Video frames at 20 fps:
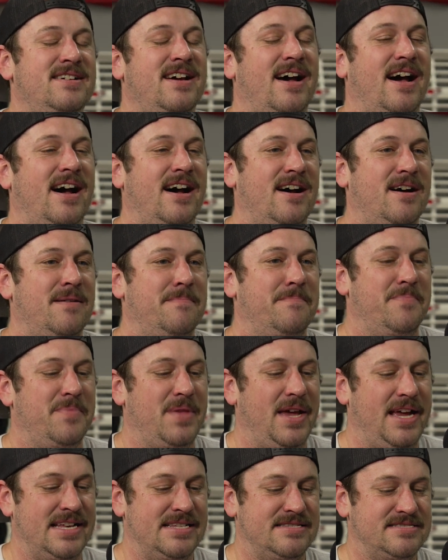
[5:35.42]

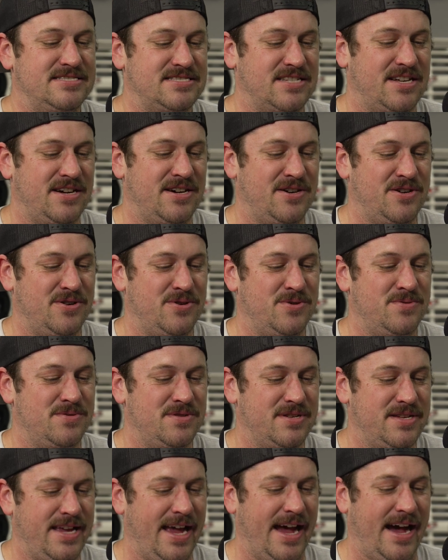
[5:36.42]
And so,
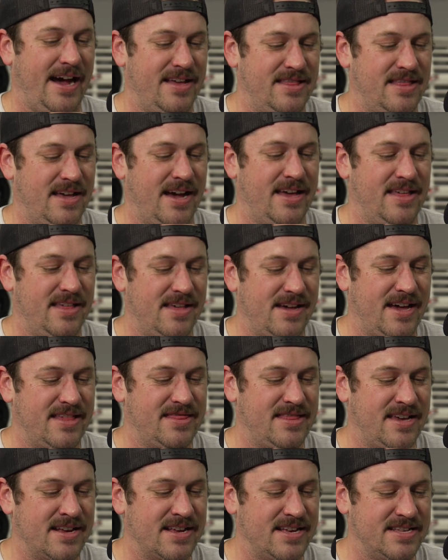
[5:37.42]
yeah, I
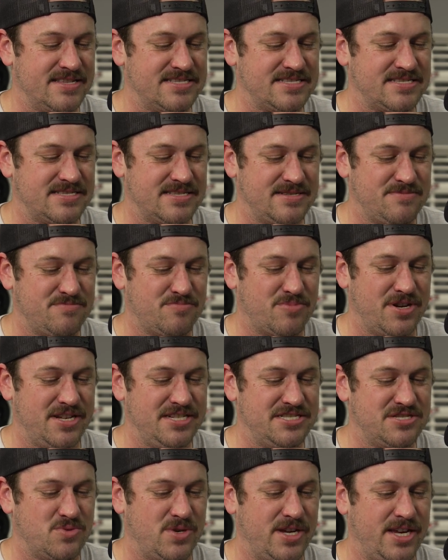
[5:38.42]
think it's pretty
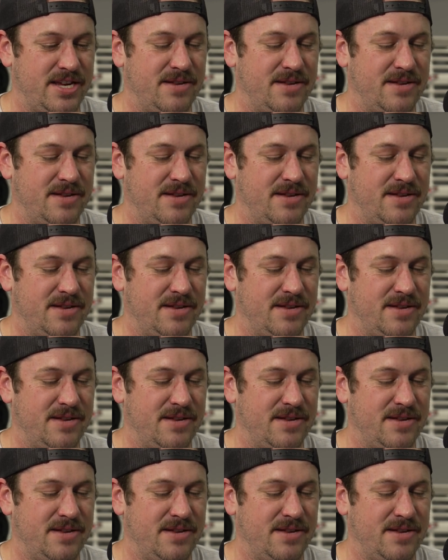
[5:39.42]
sweet.